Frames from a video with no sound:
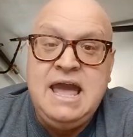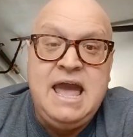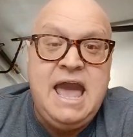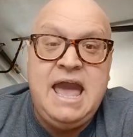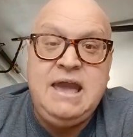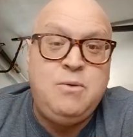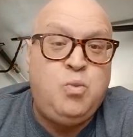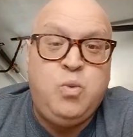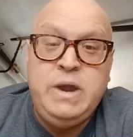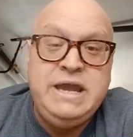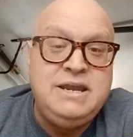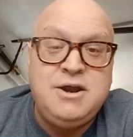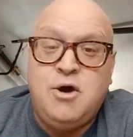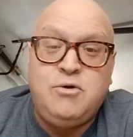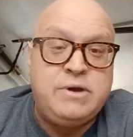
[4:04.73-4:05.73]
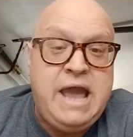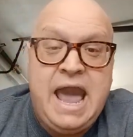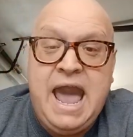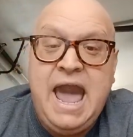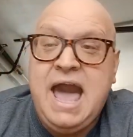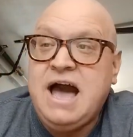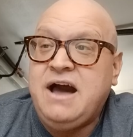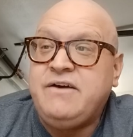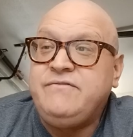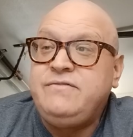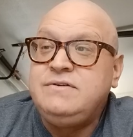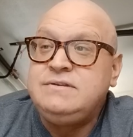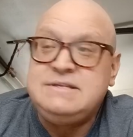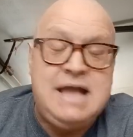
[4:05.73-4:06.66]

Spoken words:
hey, we don't have,